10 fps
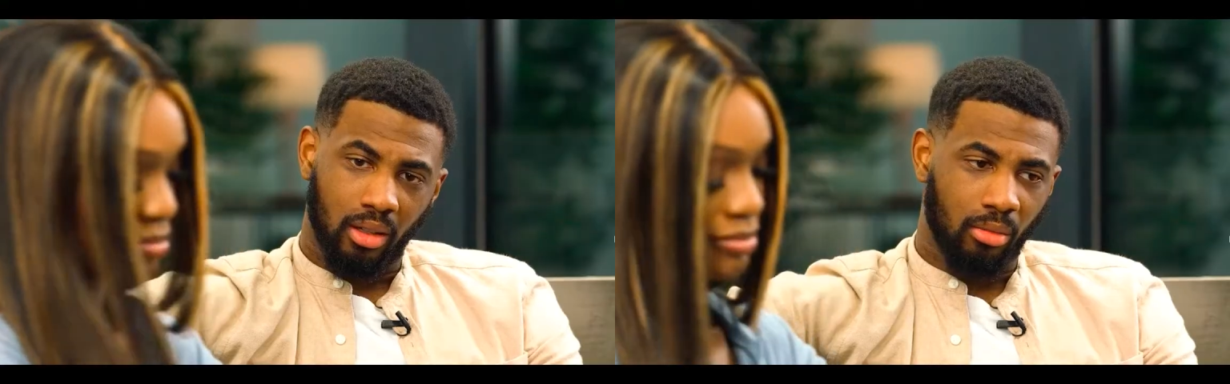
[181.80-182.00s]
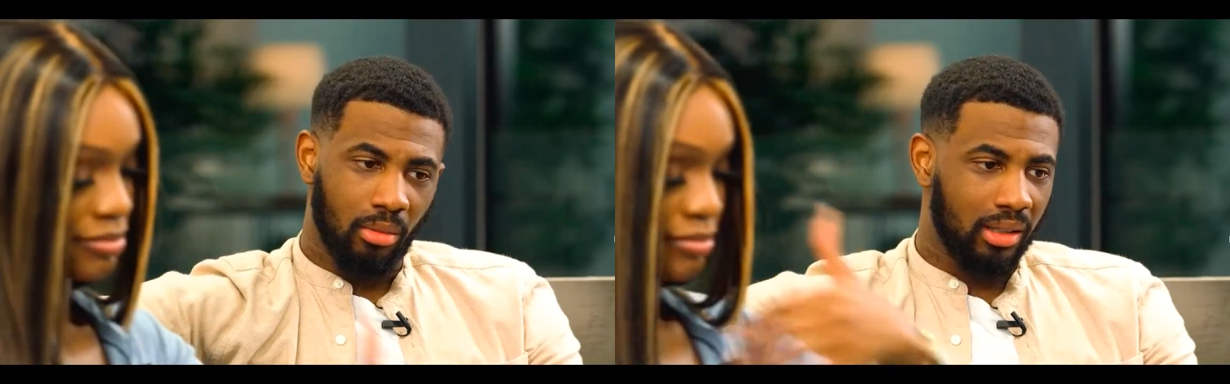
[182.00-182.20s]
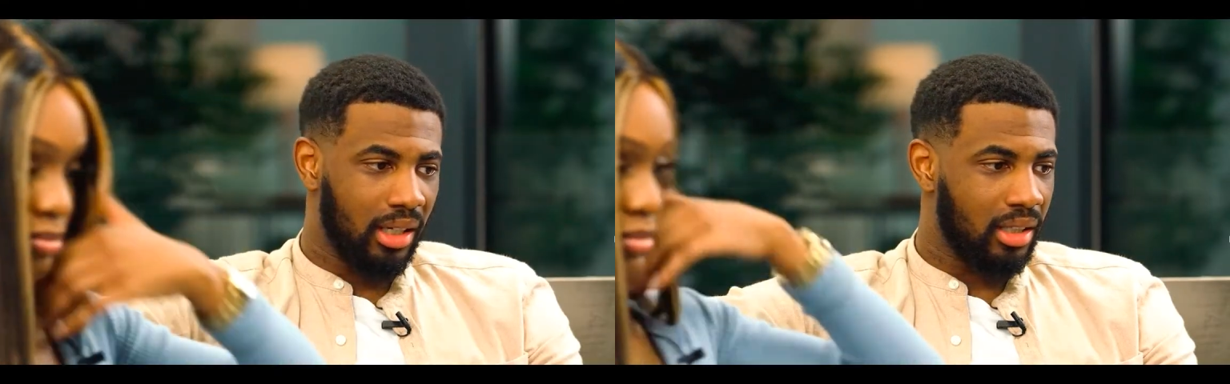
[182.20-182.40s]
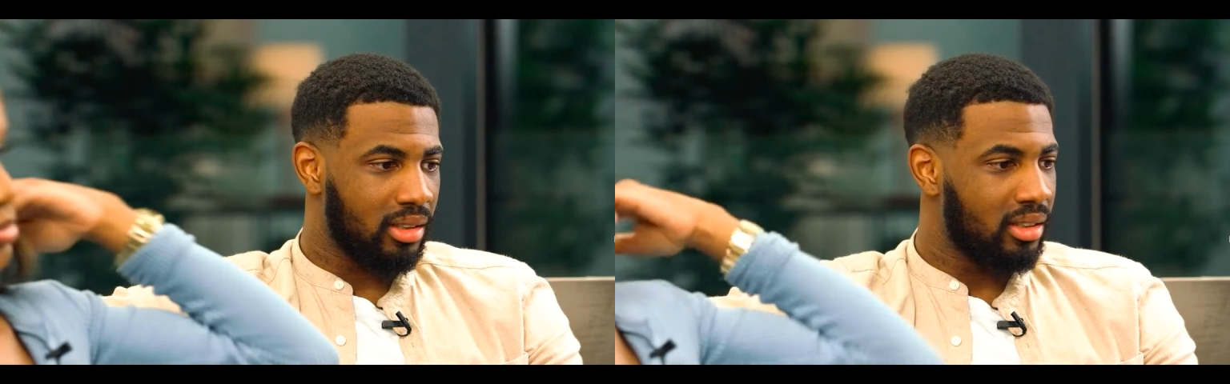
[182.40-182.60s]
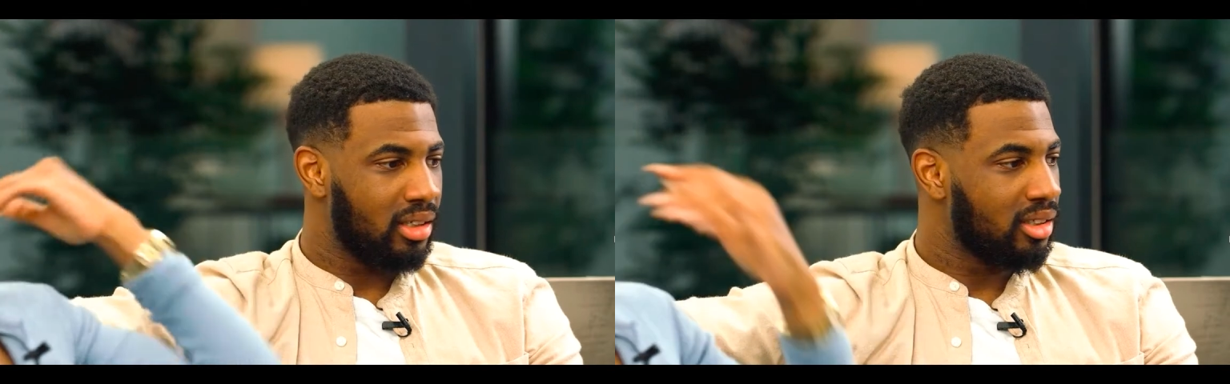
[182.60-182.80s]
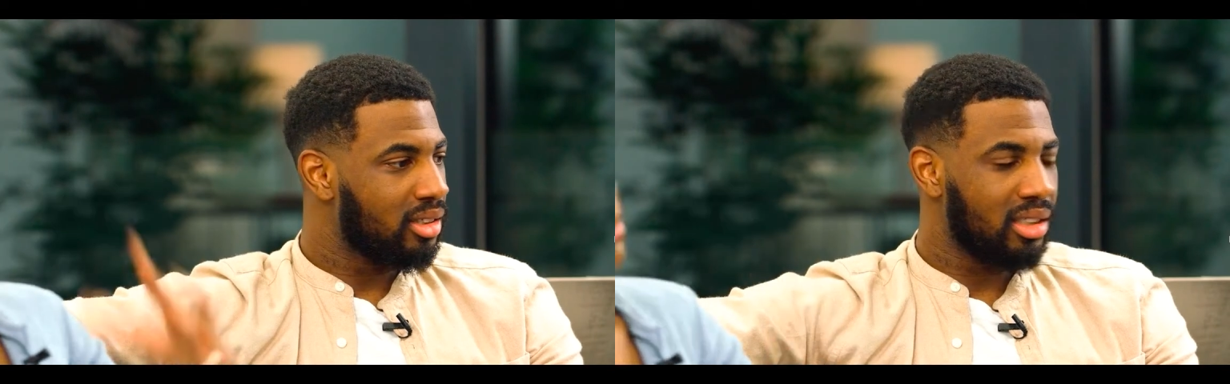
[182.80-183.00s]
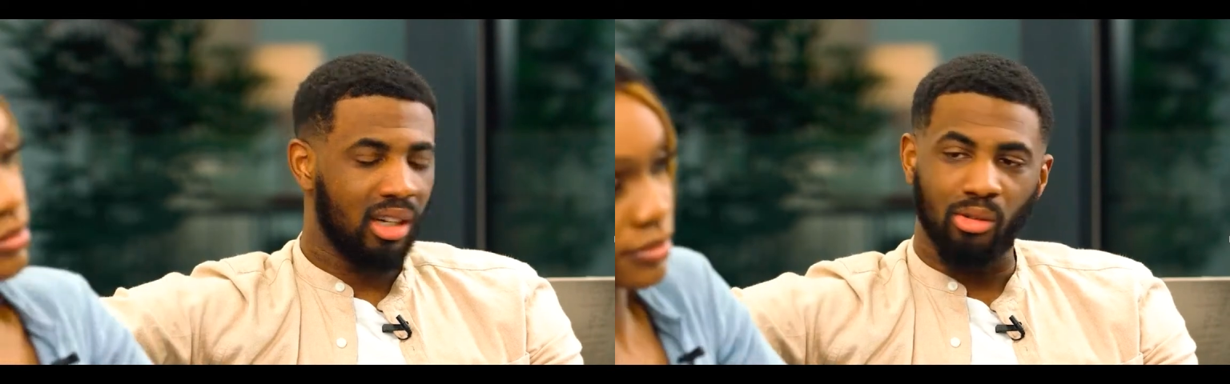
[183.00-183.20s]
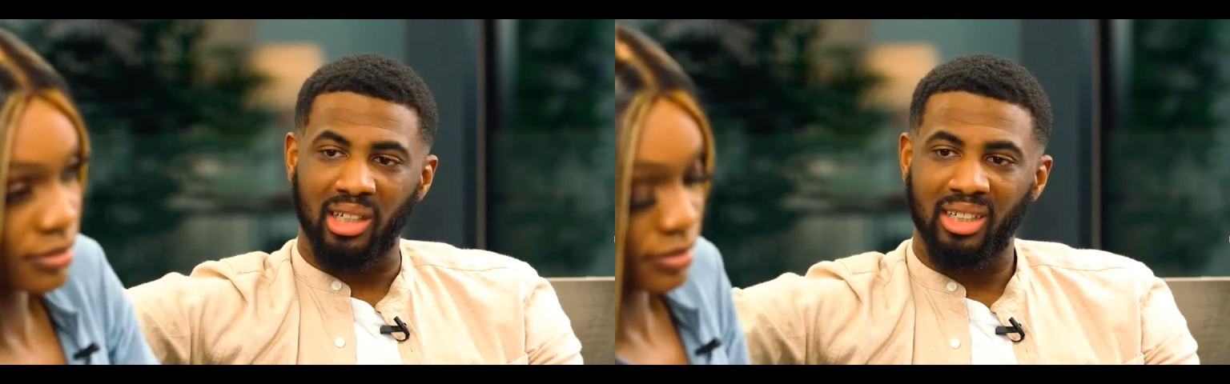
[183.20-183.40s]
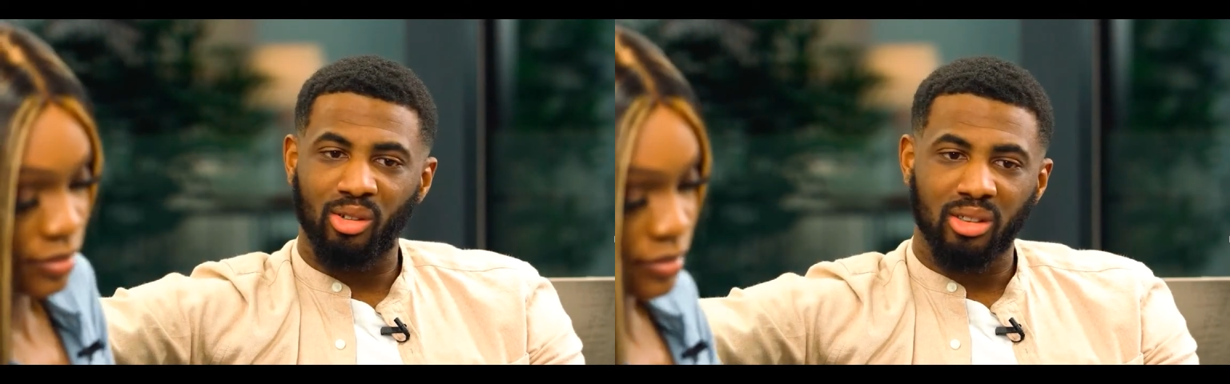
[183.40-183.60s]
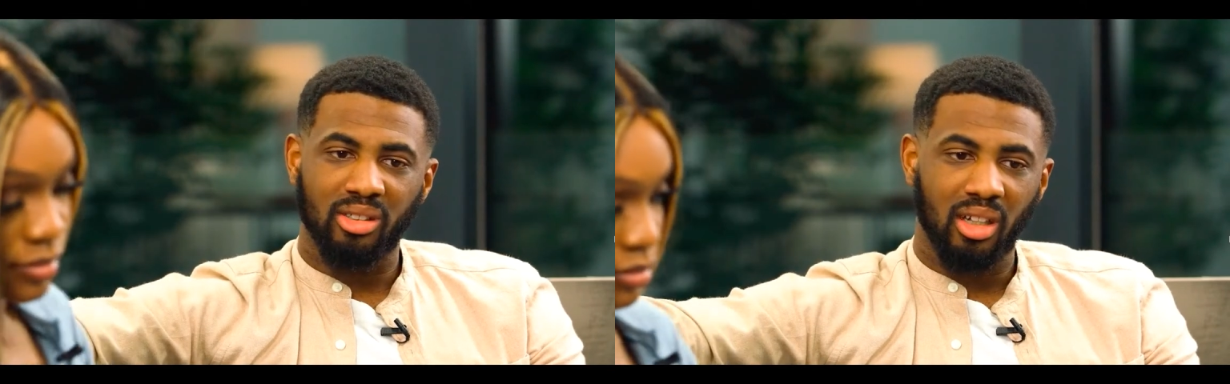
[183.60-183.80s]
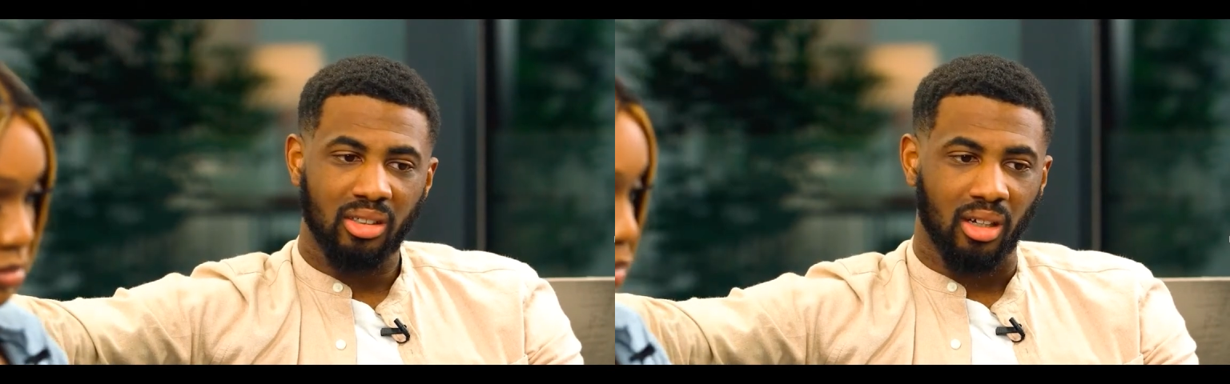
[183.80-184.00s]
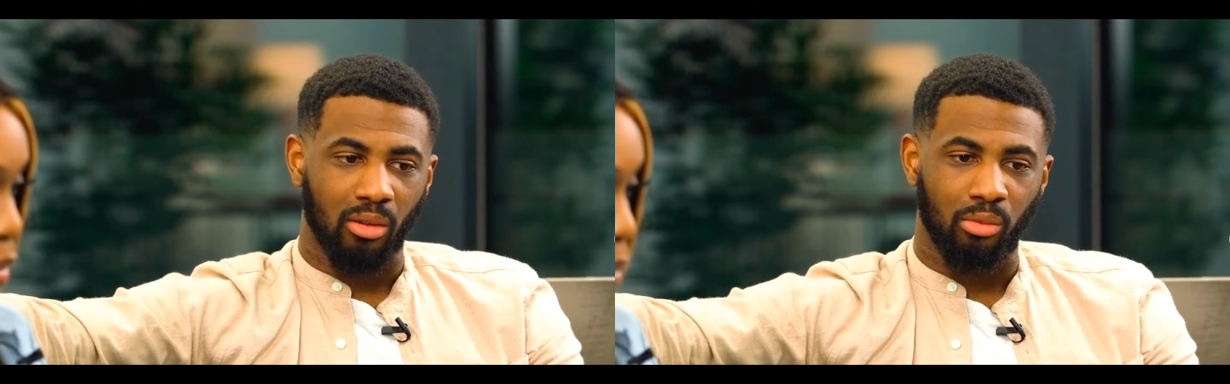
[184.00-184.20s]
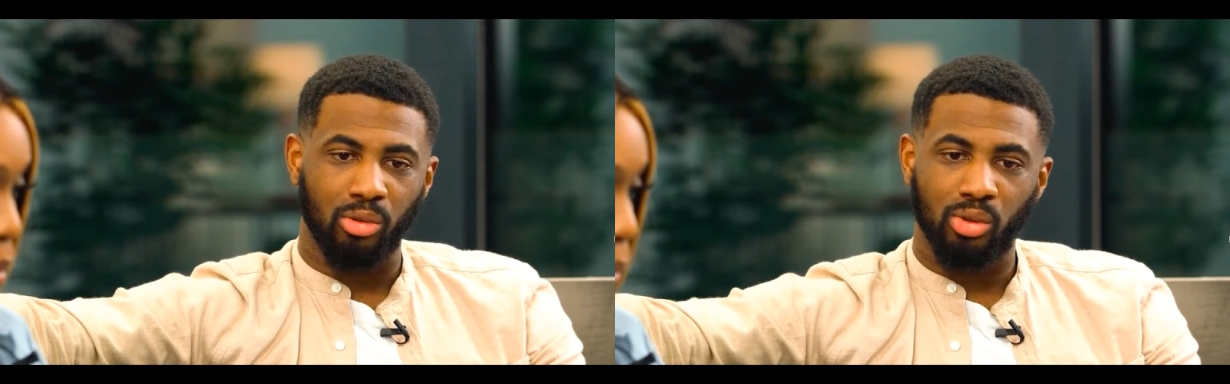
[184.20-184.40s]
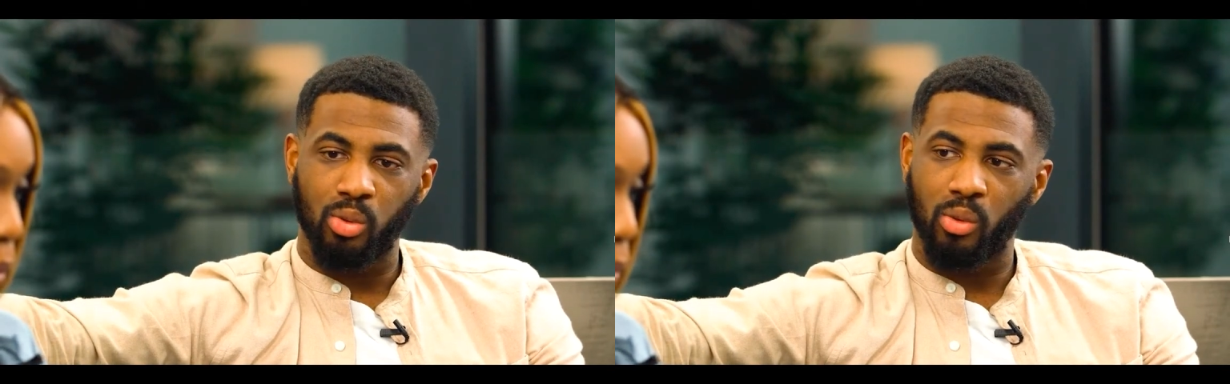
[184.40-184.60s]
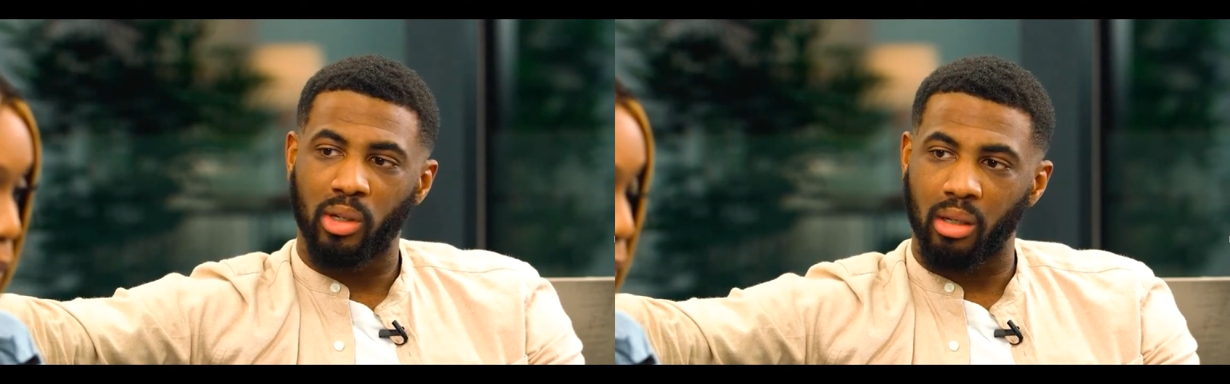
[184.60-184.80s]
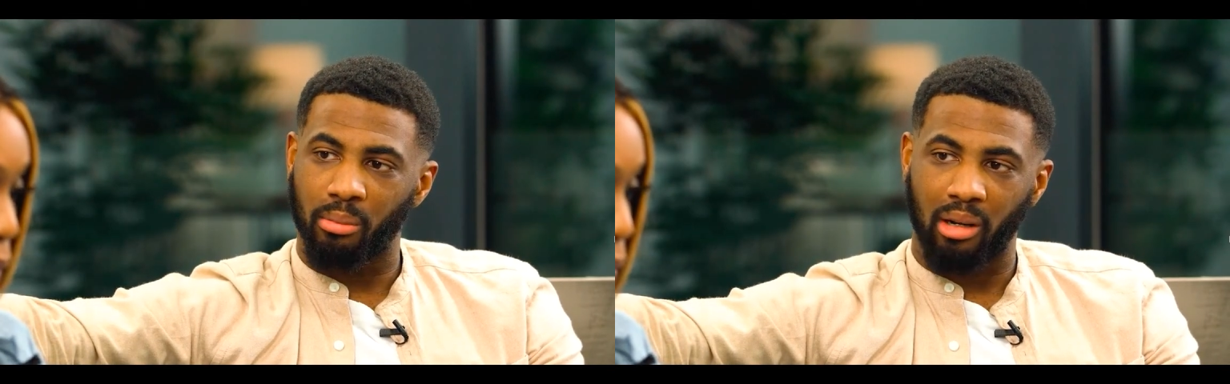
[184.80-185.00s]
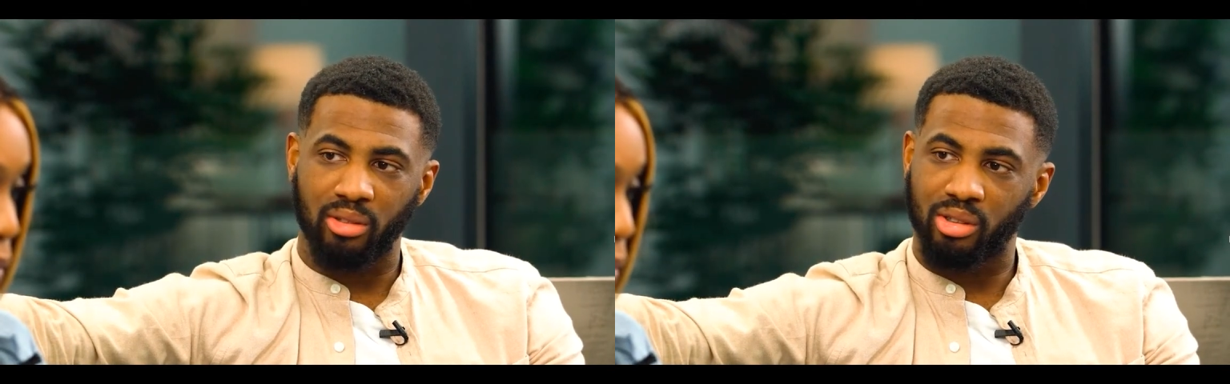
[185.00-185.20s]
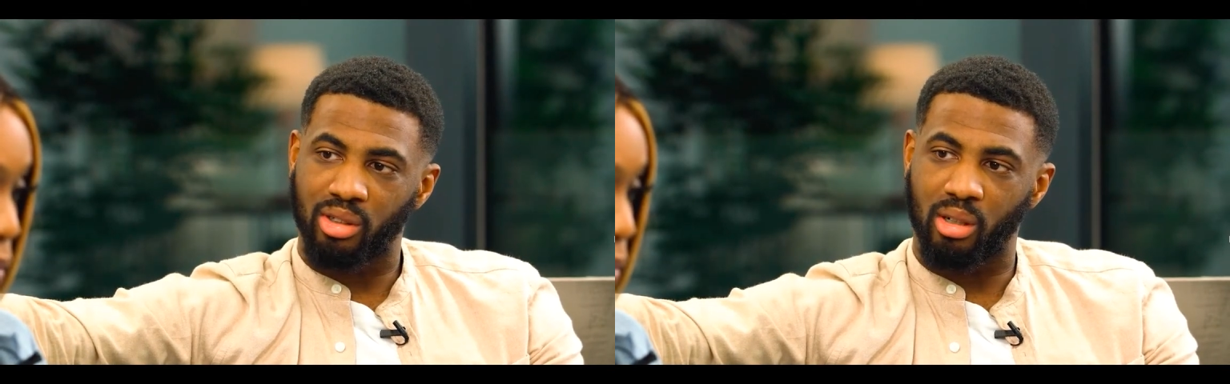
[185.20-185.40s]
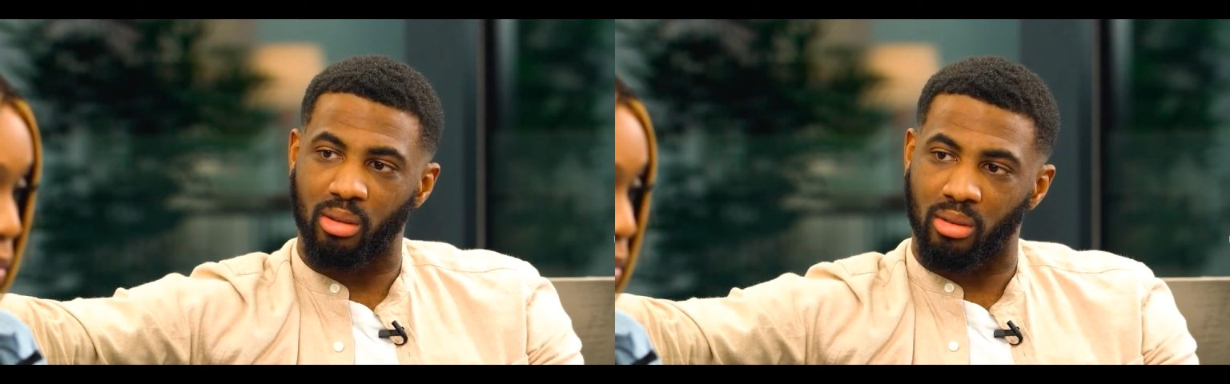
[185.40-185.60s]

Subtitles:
my days, did I just tell you? I did not stutter. He was talking about the show.